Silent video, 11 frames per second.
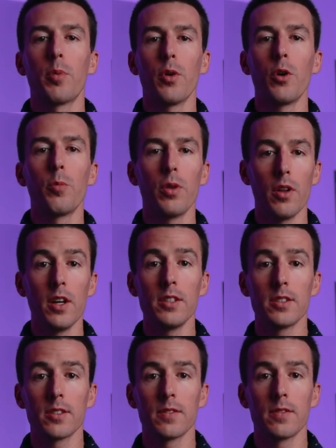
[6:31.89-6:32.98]
Pro
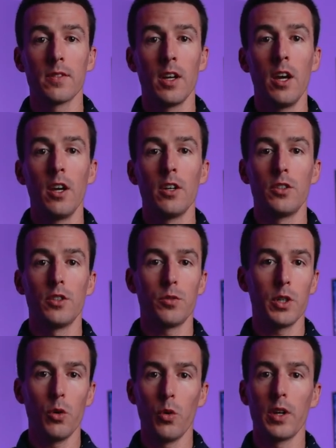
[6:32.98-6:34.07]
Plus, just
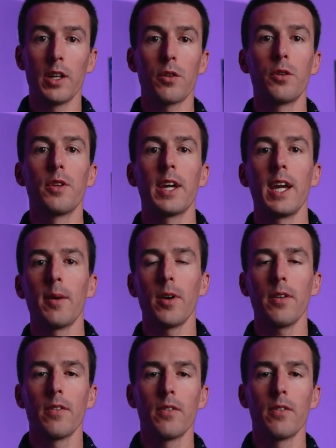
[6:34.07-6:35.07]
recording through the camera.